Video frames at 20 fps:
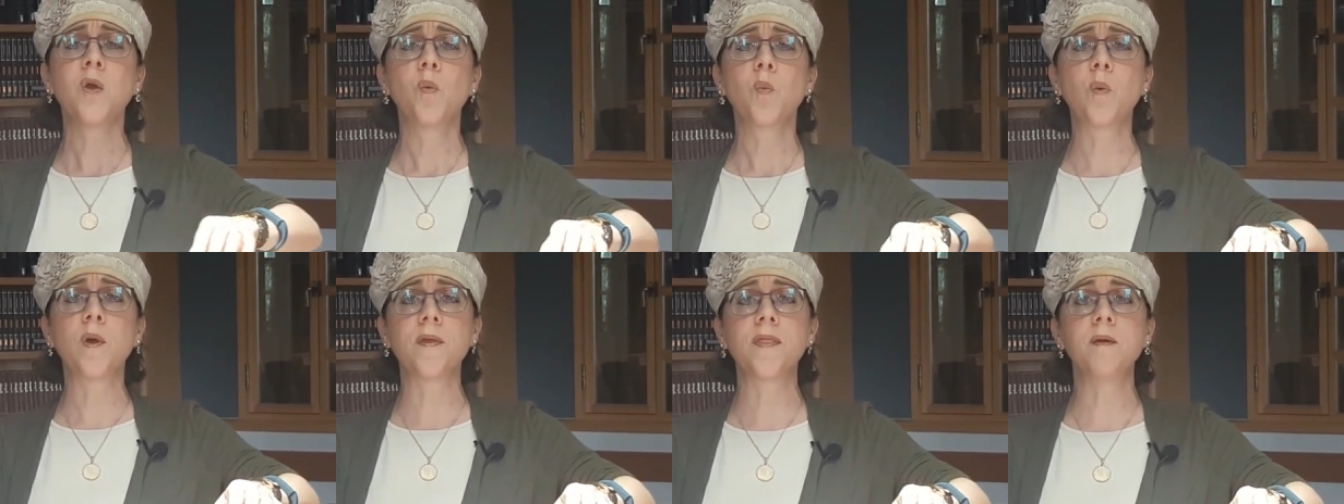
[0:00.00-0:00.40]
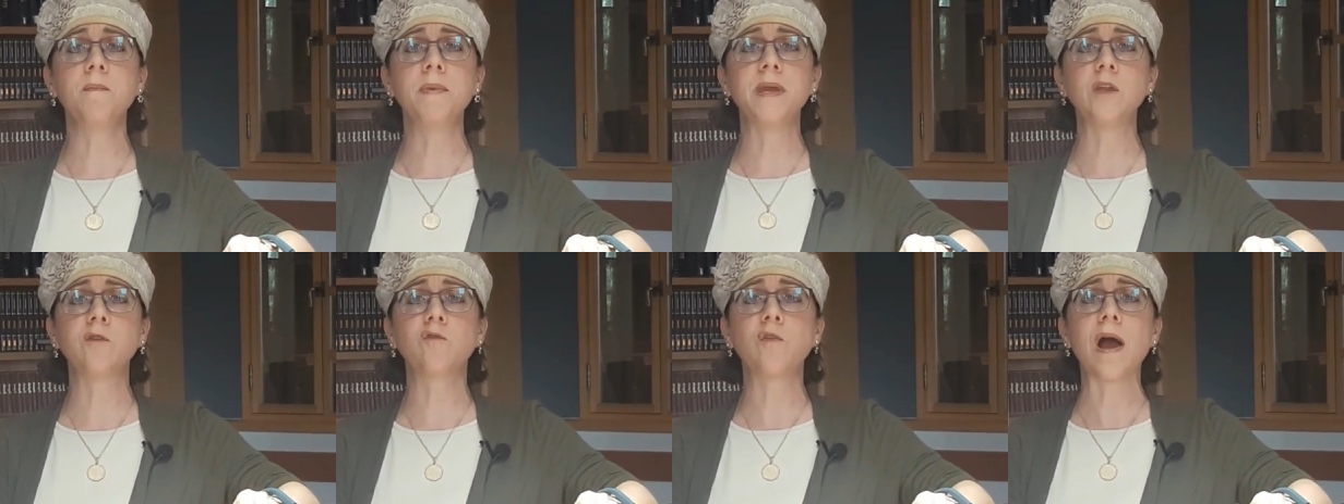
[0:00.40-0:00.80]
where the
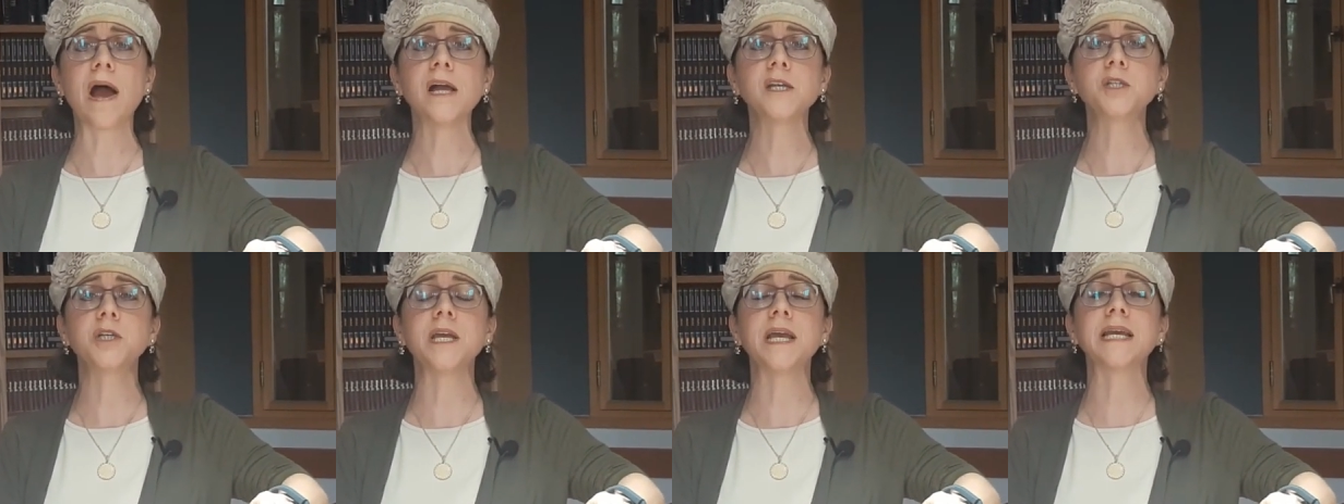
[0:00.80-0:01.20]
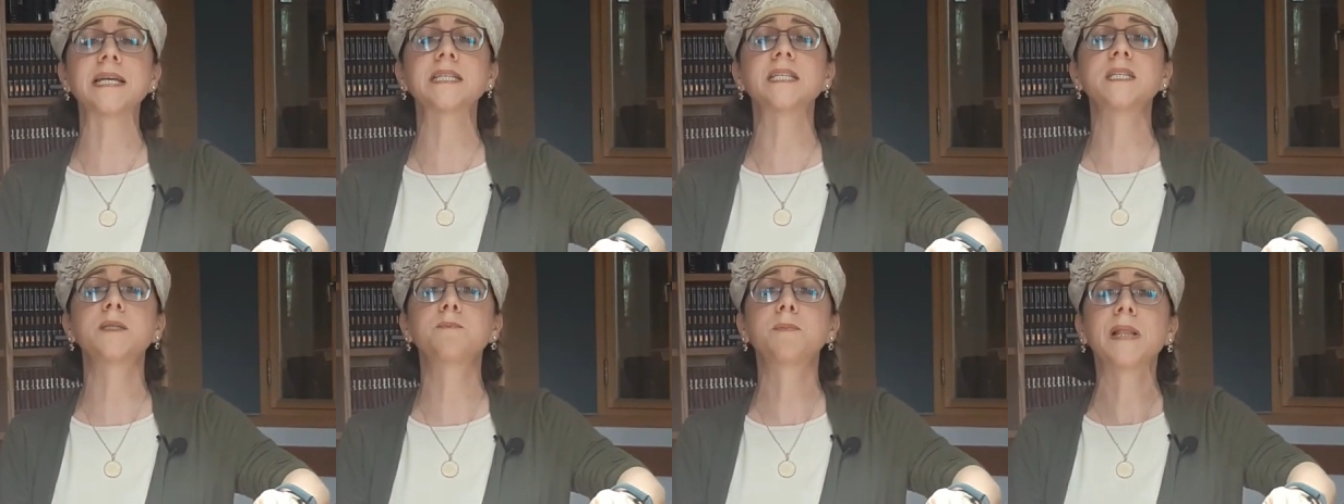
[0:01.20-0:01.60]
midrash
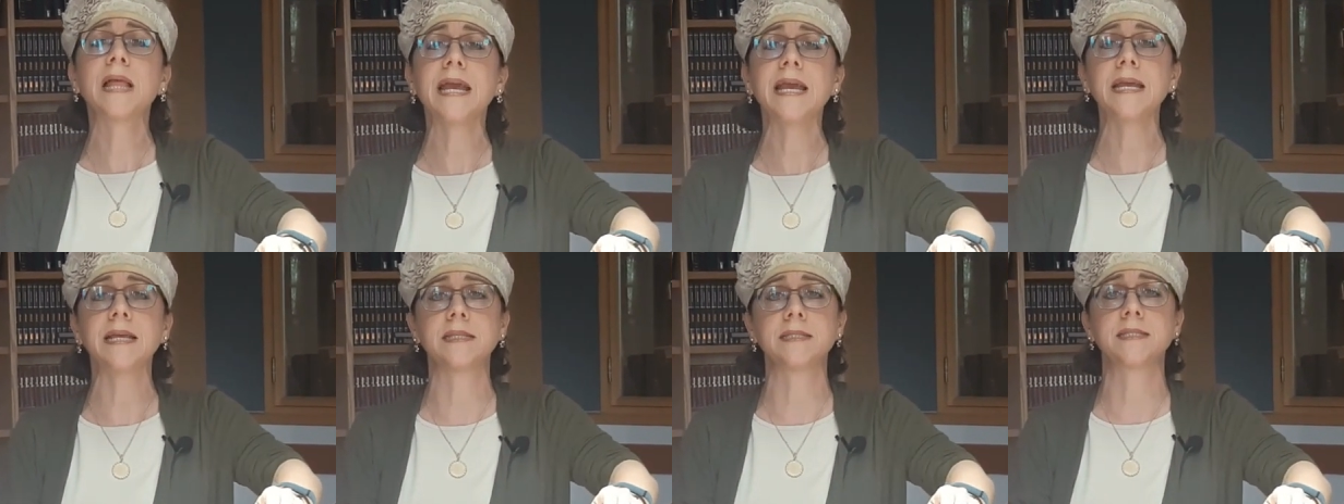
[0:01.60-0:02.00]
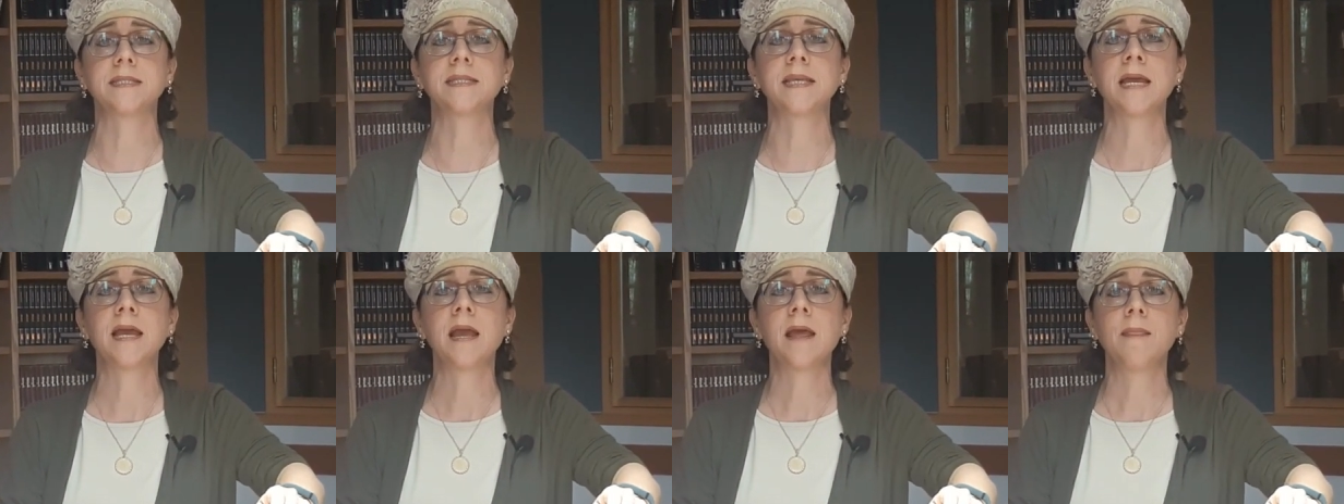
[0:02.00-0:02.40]
explains